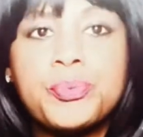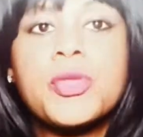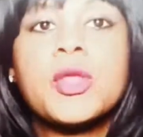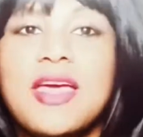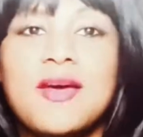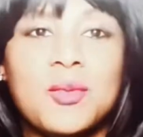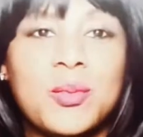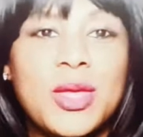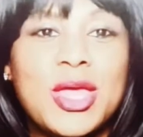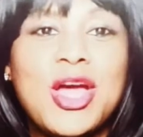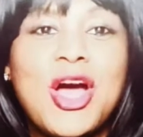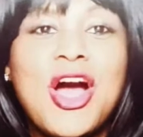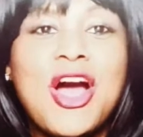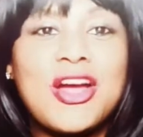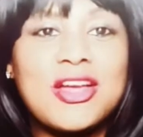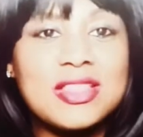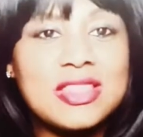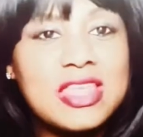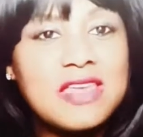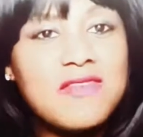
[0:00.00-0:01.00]
We
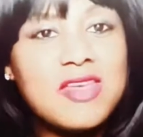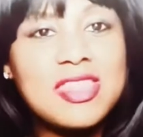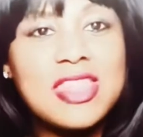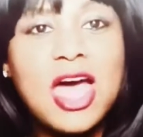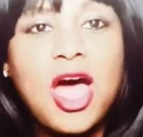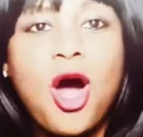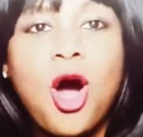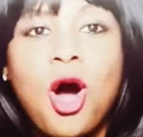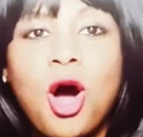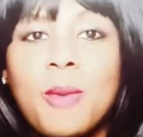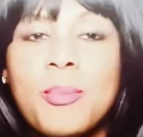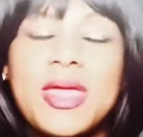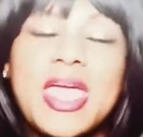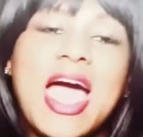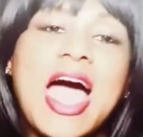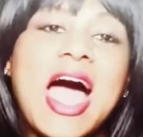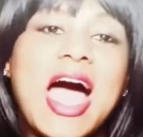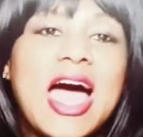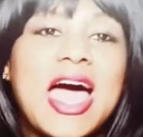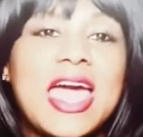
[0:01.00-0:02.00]
are leaving that all
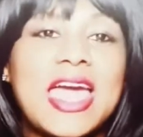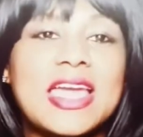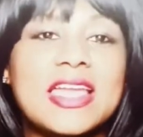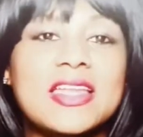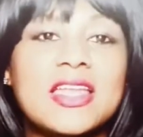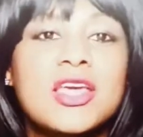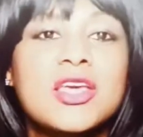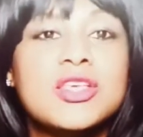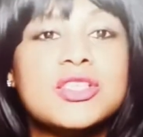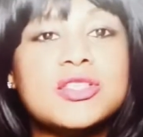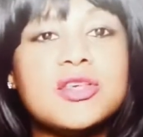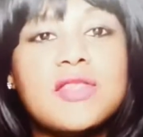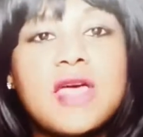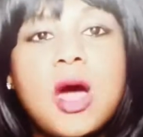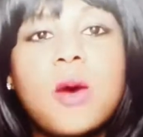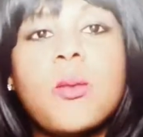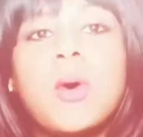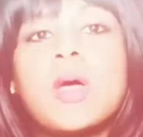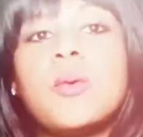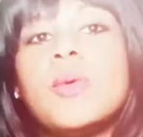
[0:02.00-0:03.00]
behind so
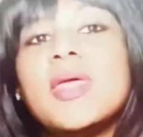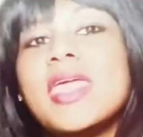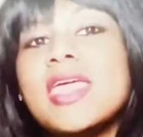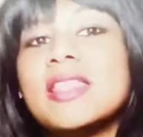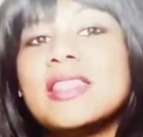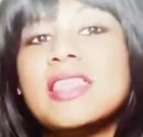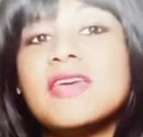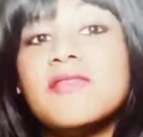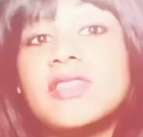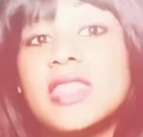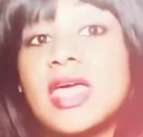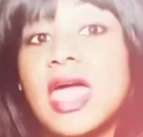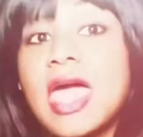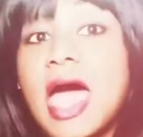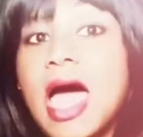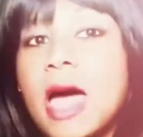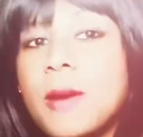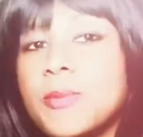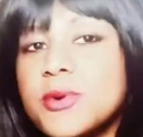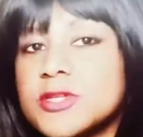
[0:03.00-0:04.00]
that way we can live in the
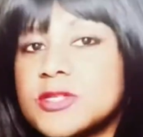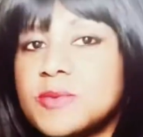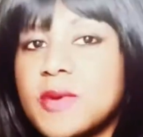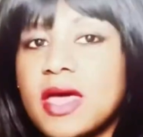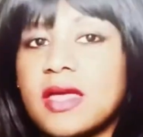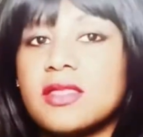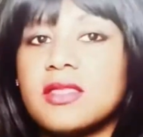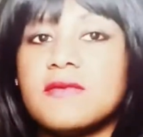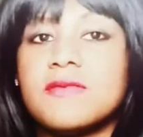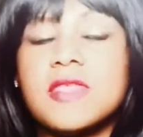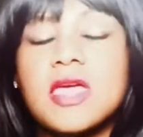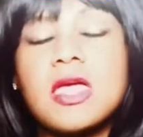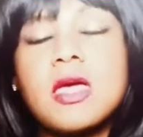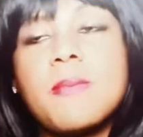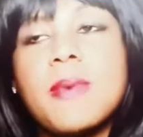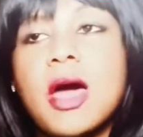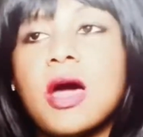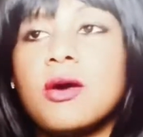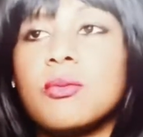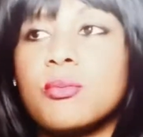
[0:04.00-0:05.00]
God perspective. Think
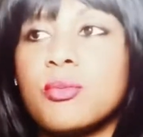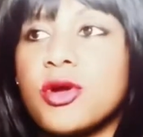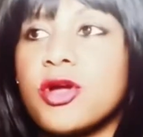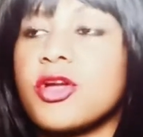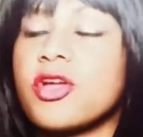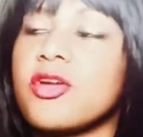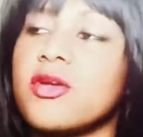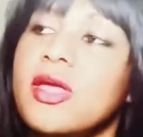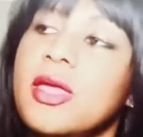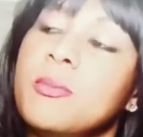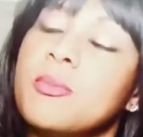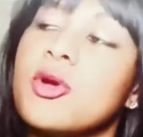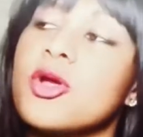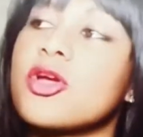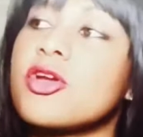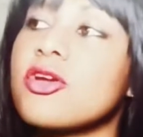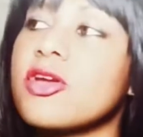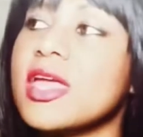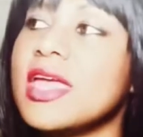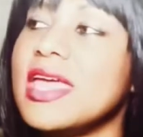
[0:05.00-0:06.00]
about Mercury.
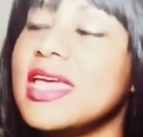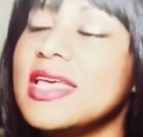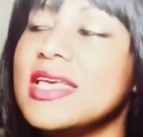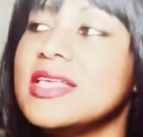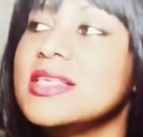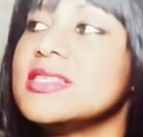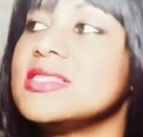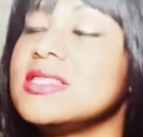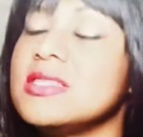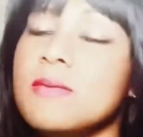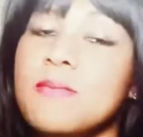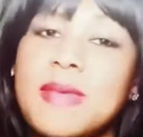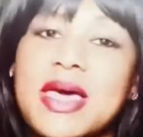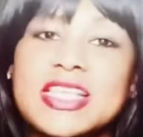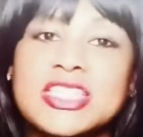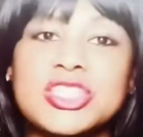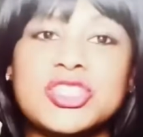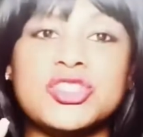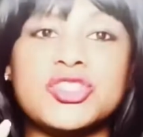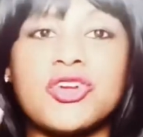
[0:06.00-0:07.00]
Mercury is the
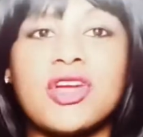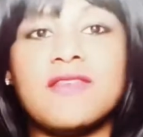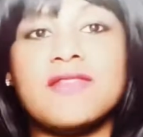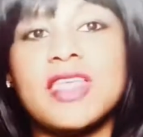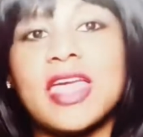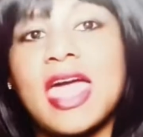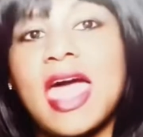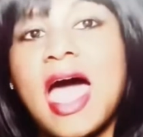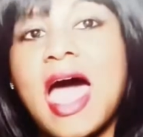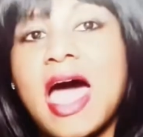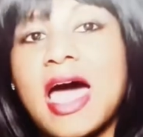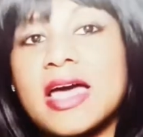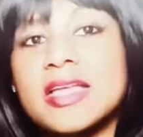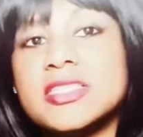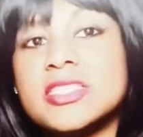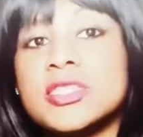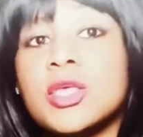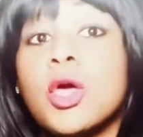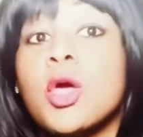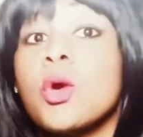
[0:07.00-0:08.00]
messenger of the
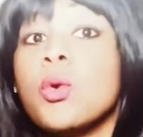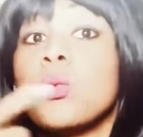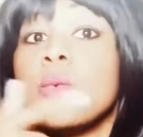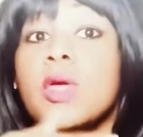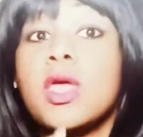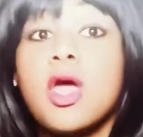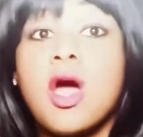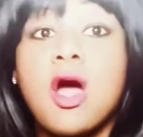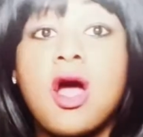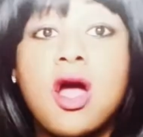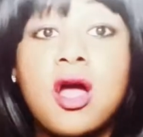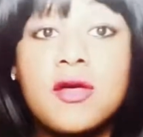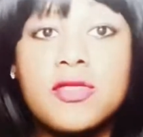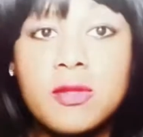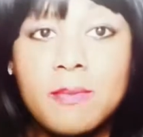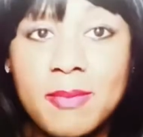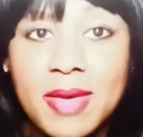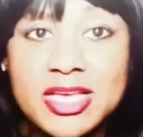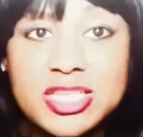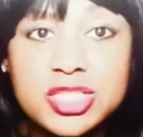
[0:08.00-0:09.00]
gods. We are
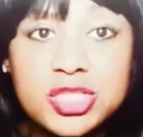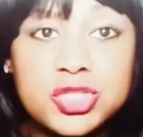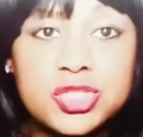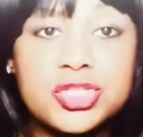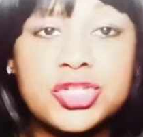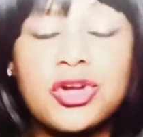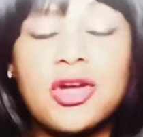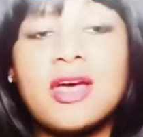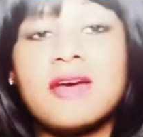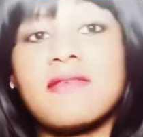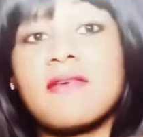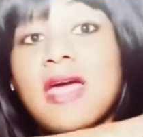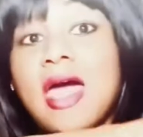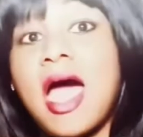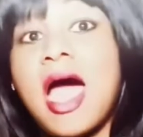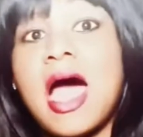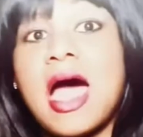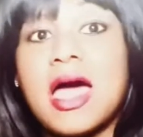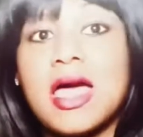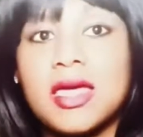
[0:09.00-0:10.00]
the messenger of
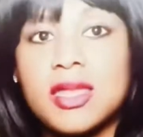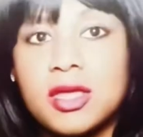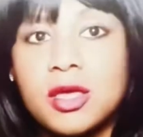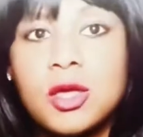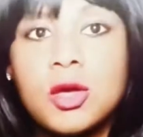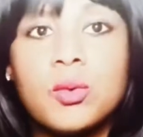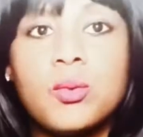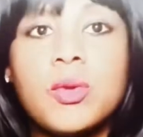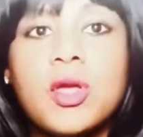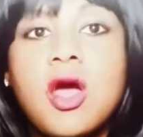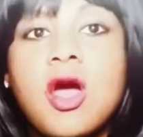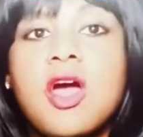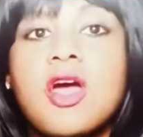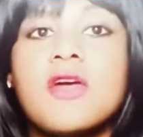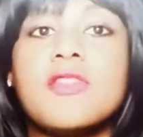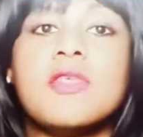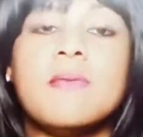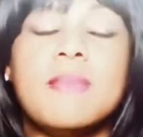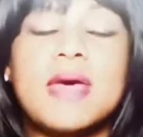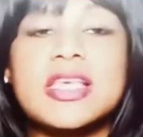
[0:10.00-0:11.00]
God. We
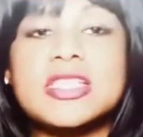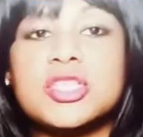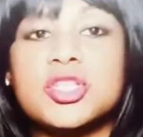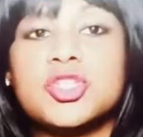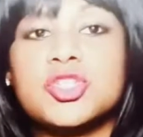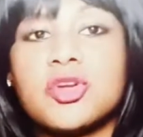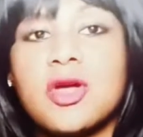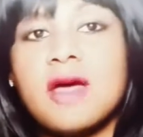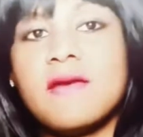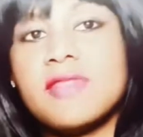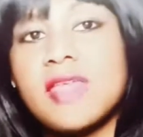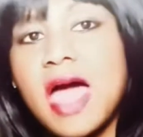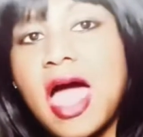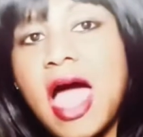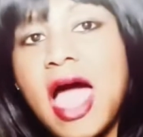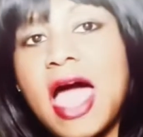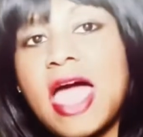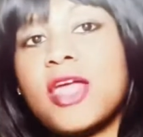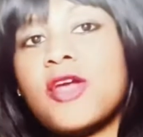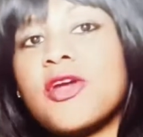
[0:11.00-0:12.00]
are the messenger of the
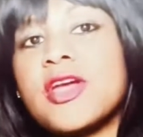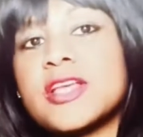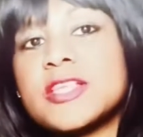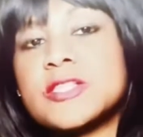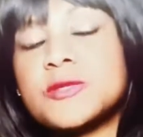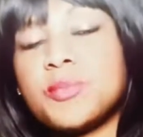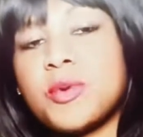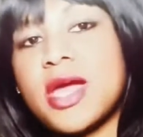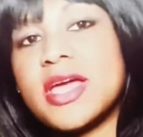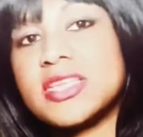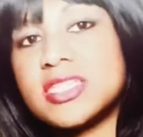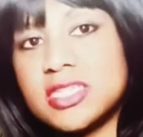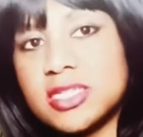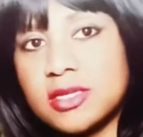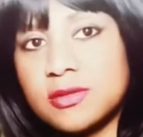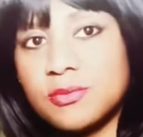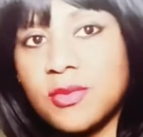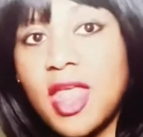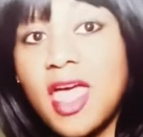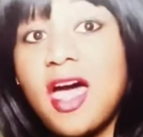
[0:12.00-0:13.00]
higher
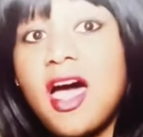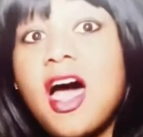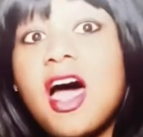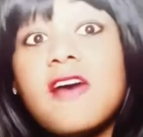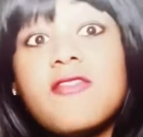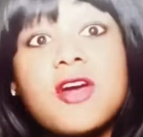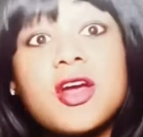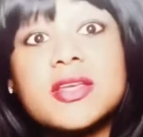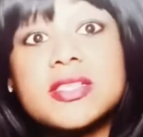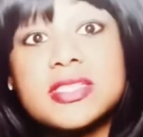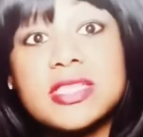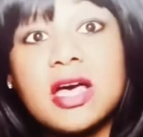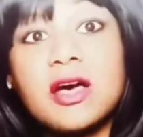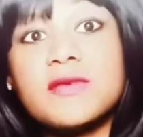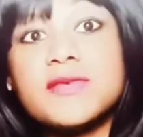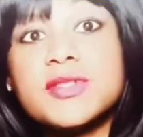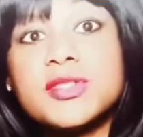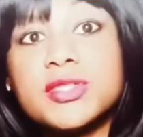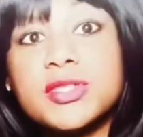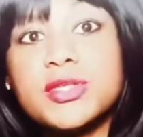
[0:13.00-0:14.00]
expression of
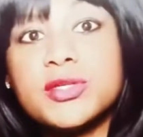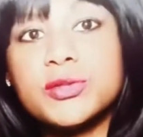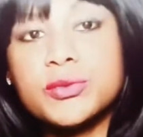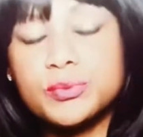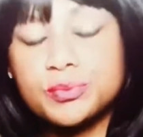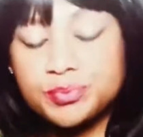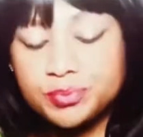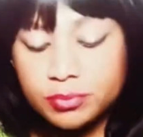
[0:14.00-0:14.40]
ourselves too.